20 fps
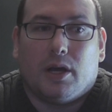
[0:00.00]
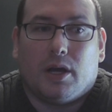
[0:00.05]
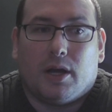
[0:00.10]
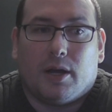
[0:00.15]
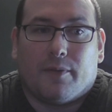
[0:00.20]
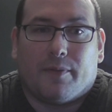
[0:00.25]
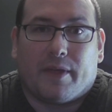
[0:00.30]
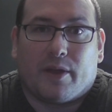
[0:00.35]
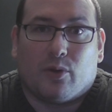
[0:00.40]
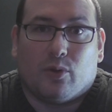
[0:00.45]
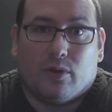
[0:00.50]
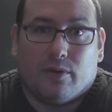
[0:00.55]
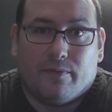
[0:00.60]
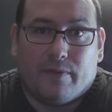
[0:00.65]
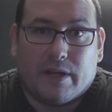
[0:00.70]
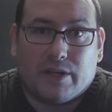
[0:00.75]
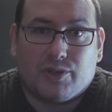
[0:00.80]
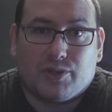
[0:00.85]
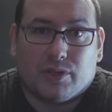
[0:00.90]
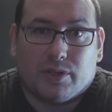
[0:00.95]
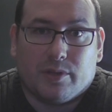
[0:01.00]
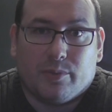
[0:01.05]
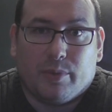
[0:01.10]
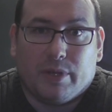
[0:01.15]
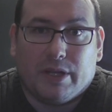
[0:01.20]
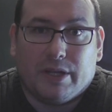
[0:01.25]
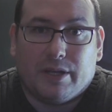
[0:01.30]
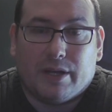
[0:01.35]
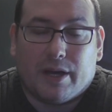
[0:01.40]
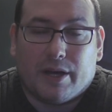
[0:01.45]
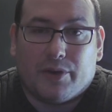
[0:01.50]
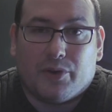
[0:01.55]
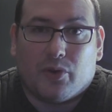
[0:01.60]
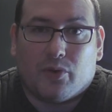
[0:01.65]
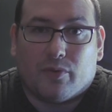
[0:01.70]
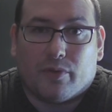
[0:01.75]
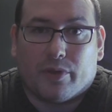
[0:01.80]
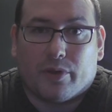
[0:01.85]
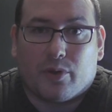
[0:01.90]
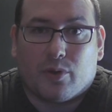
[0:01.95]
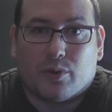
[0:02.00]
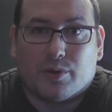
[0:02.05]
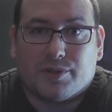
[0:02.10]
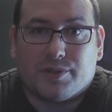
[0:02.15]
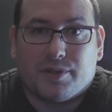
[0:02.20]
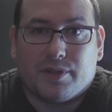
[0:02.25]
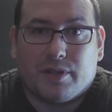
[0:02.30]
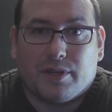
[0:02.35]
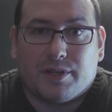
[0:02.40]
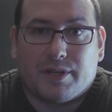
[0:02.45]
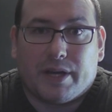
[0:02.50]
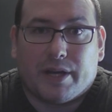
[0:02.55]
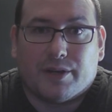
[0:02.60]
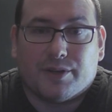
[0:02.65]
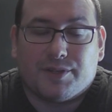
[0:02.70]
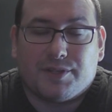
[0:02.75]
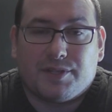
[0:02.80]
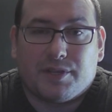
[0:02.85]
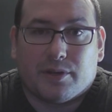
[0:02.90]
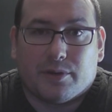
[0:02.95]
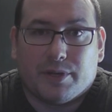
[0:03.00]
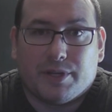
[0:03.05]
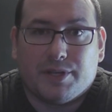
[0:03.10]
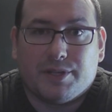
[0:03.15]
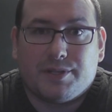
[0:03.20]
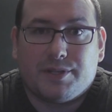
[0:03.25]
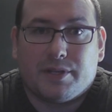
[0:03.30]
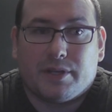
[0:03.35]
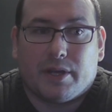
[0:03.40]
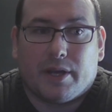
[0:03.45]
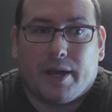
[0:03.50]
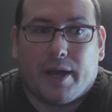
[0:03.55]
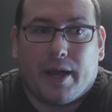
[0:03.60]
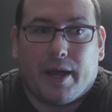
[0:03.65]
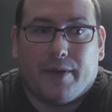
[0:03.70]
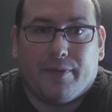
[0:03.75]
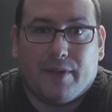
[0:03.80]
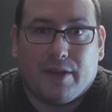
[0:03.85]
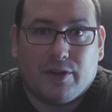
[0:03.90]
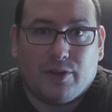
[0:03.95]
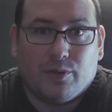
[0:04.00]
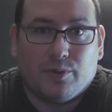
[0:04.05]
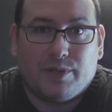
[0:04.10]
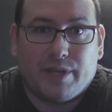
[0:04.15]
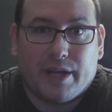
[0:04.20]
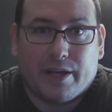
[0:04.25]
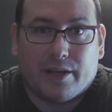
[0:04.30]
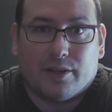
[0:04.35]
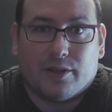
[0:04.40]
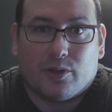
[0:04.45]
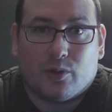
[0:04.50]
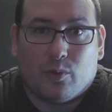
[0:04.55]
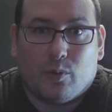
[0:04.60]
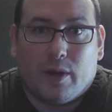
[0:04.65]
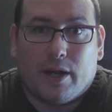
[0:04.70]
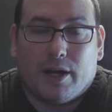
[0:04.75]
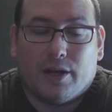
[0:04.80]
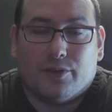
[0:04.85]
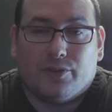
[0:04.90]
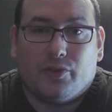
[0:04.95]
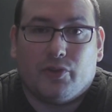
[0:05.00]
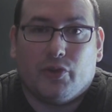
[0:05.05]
that'll eventually be done over the course of the entire series, and they do take a little while